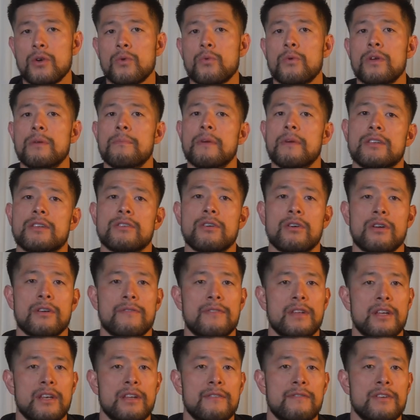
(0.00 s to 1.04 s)
we note of
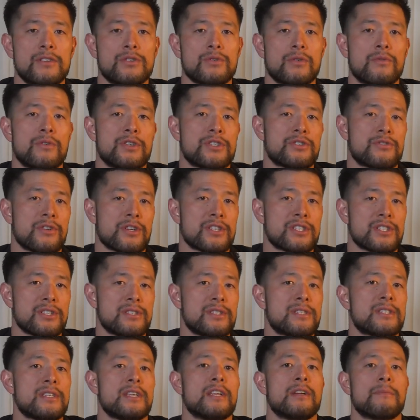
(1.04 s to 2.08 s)
the individual
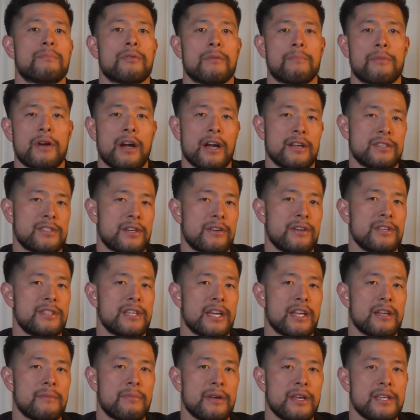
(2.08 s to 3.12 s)
restrictions in a proprietary
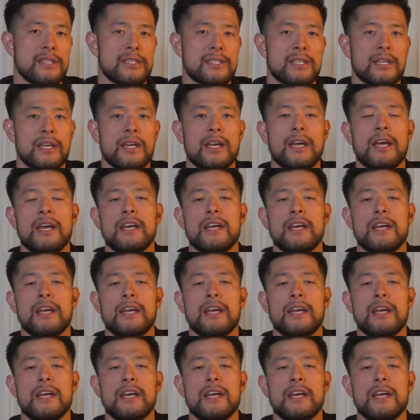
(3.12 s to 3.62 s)
database